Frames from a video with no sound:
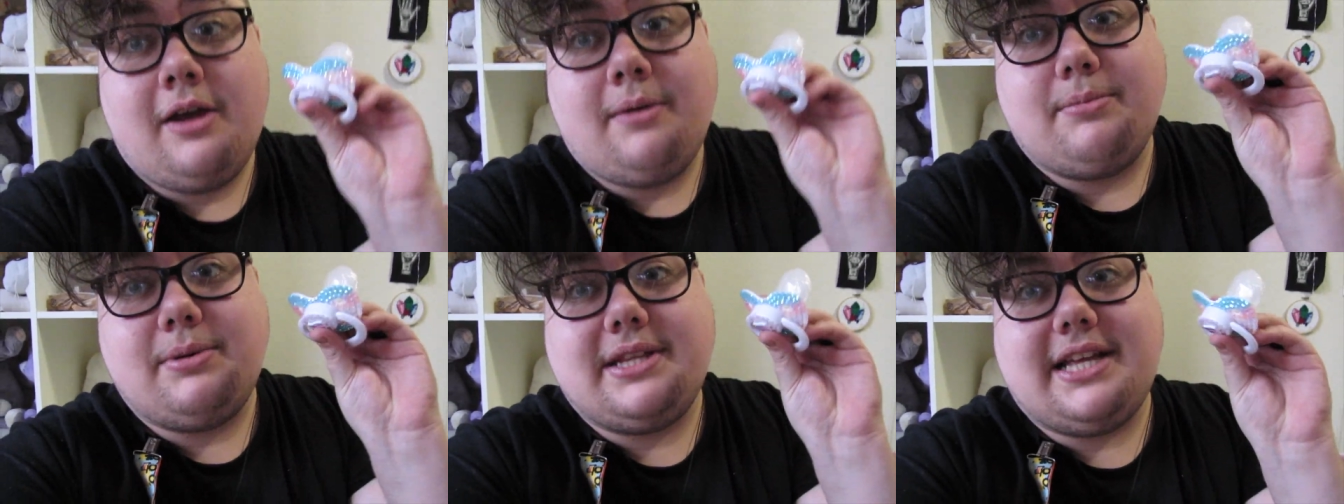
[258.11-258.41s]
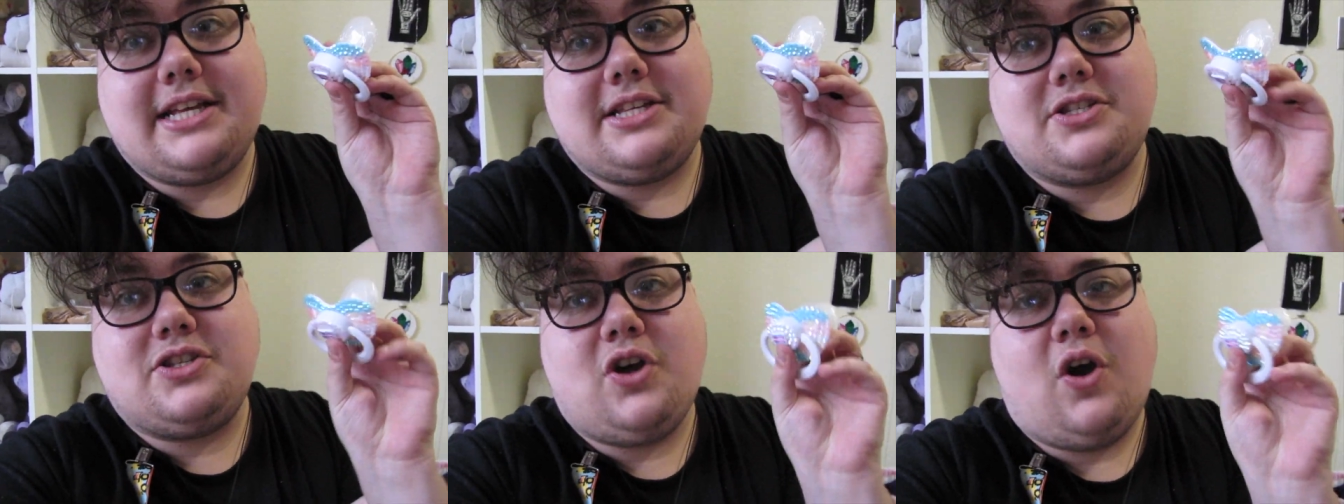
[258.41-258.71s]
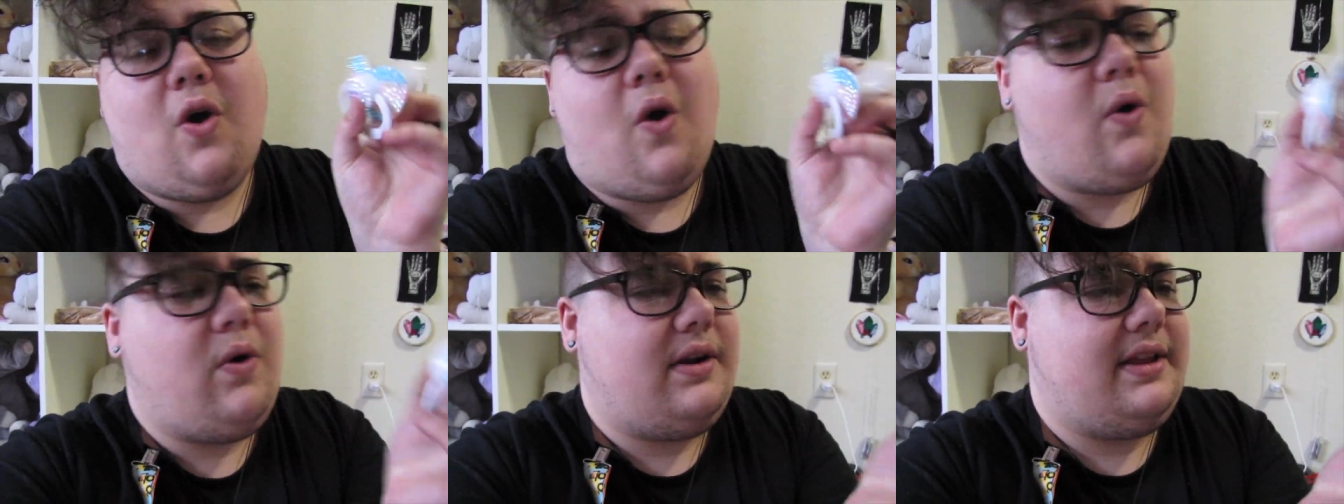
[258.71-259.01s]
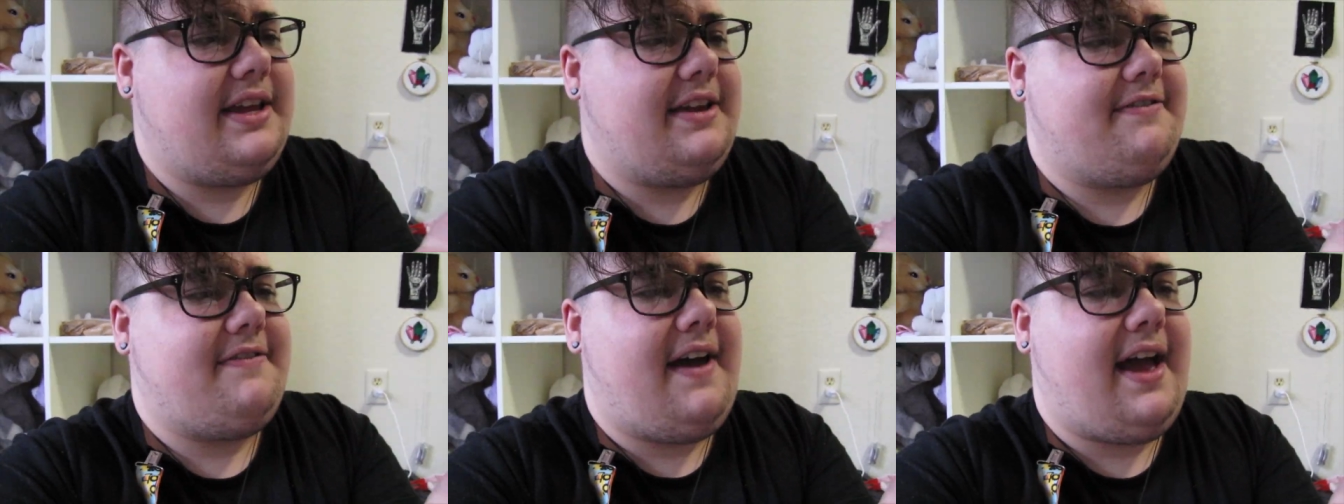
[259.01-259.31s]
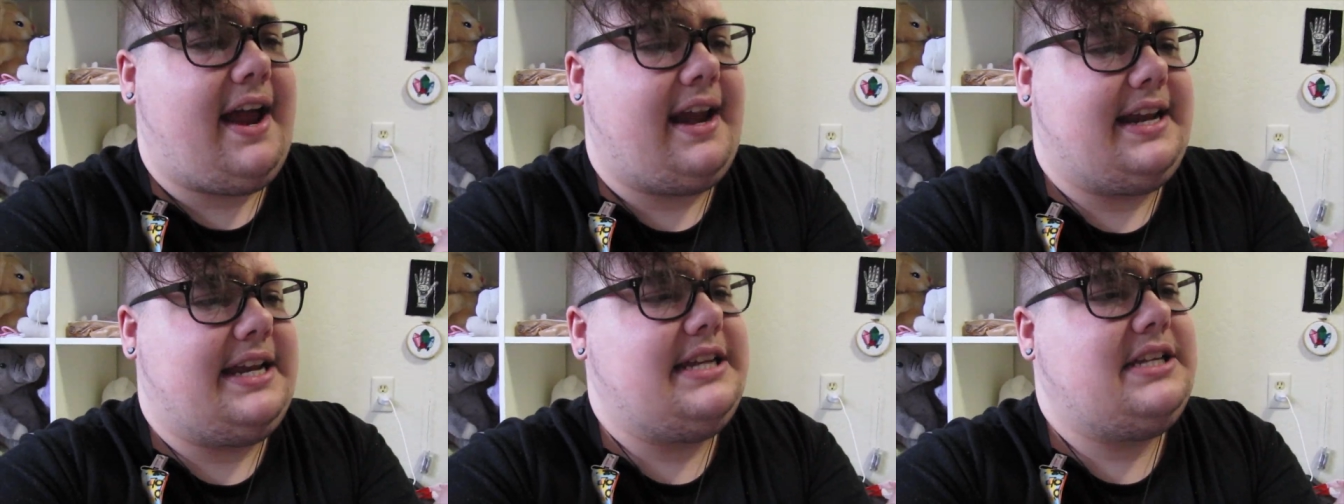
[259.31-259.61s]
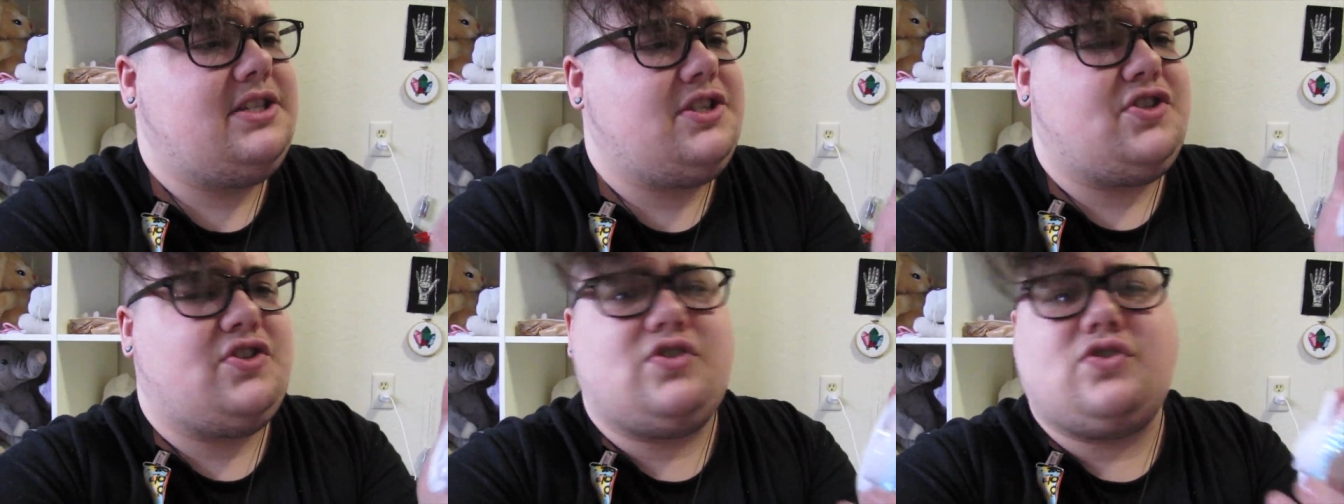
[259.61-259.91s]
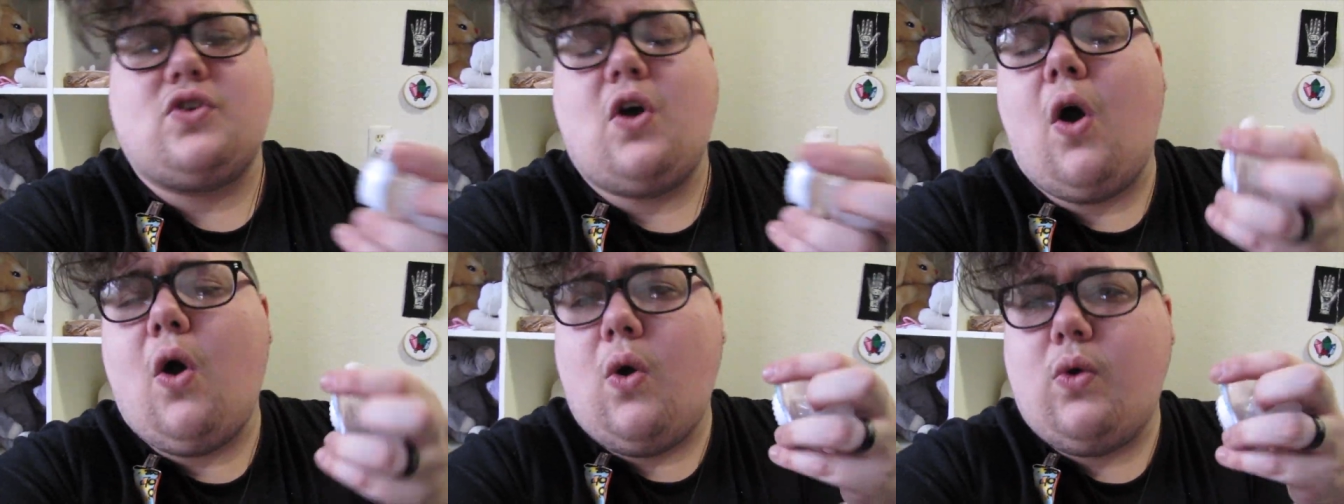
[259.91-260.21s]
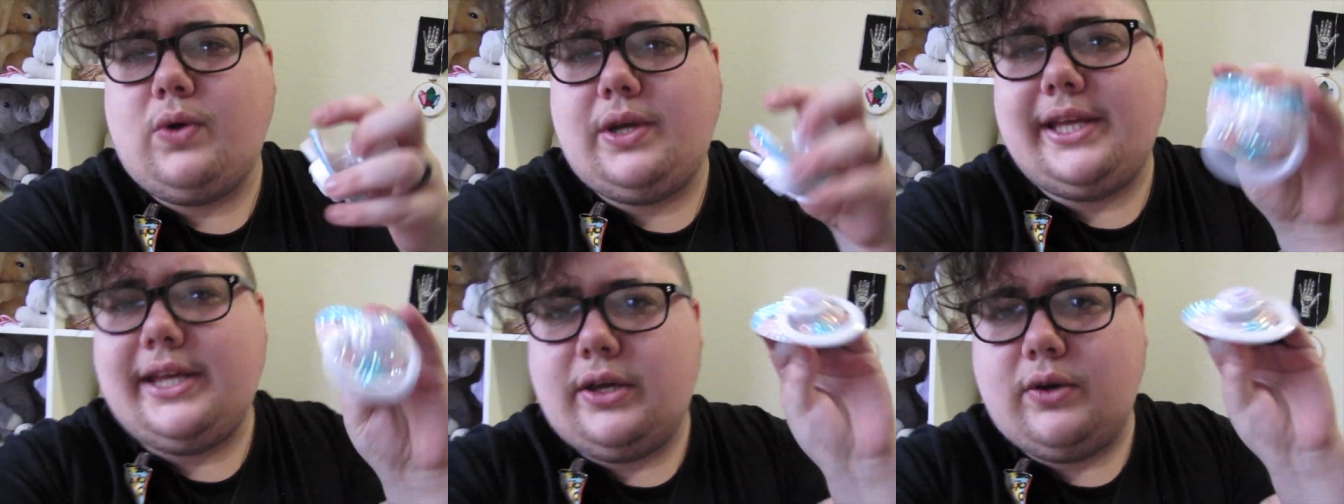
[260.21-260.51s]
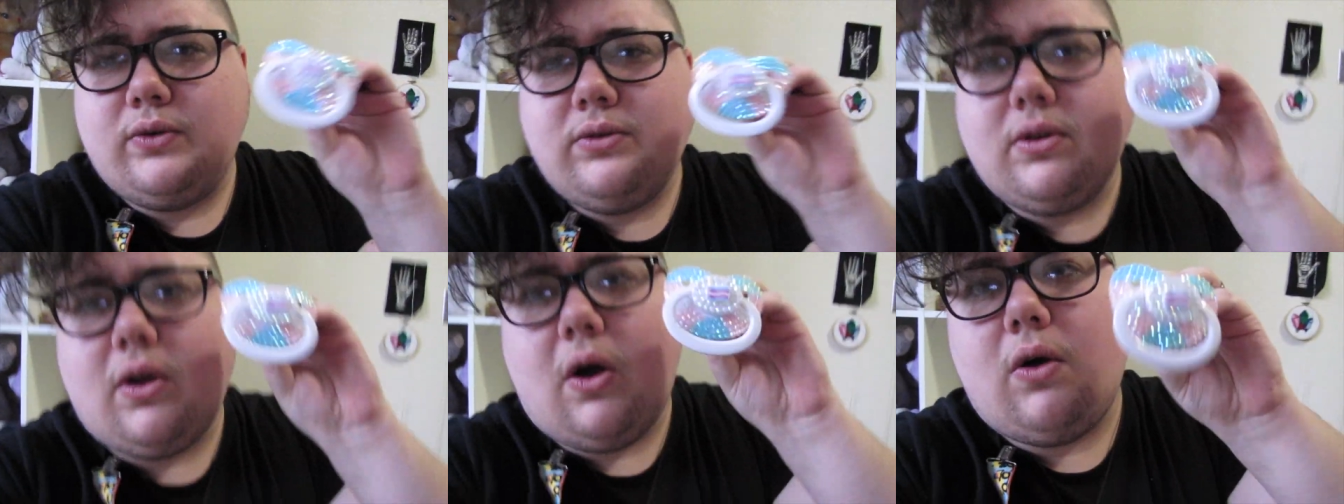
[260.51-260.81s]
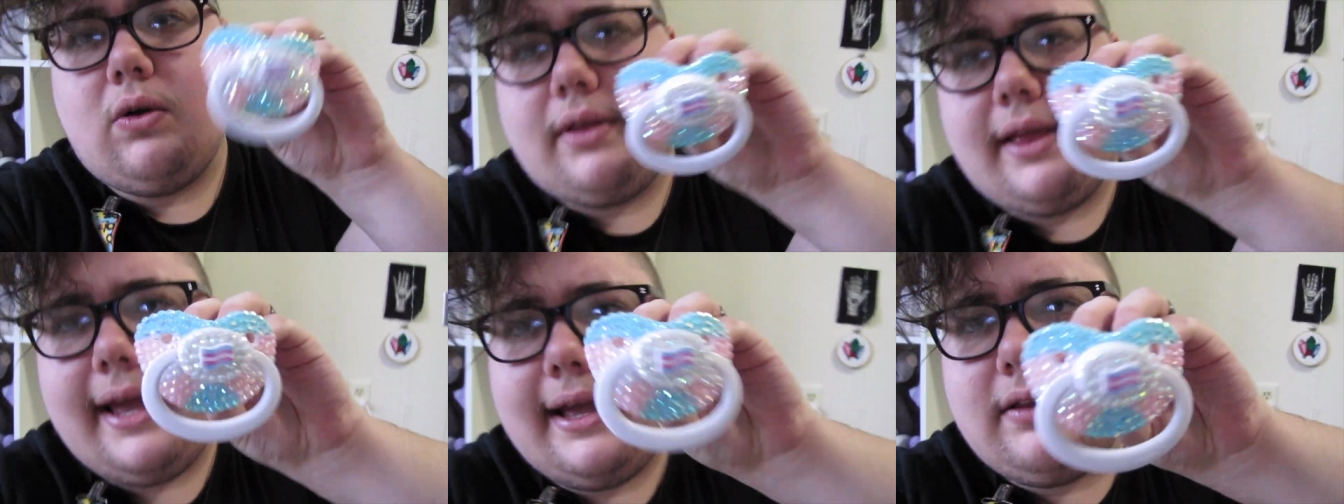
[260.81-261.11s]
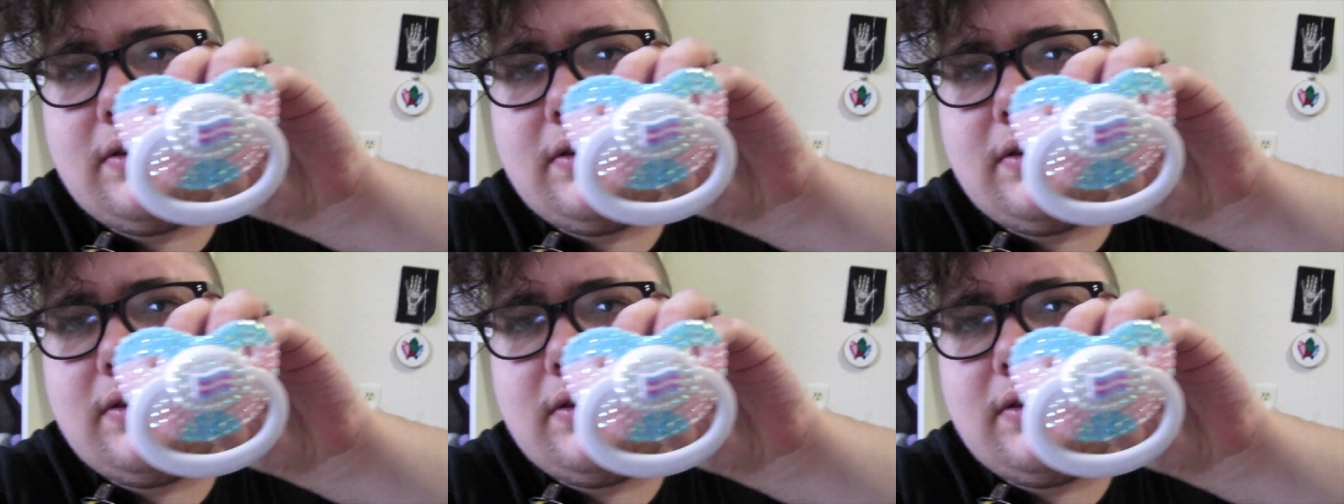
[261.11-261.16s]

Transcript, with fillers: but that's totally fine. It's so cute though, like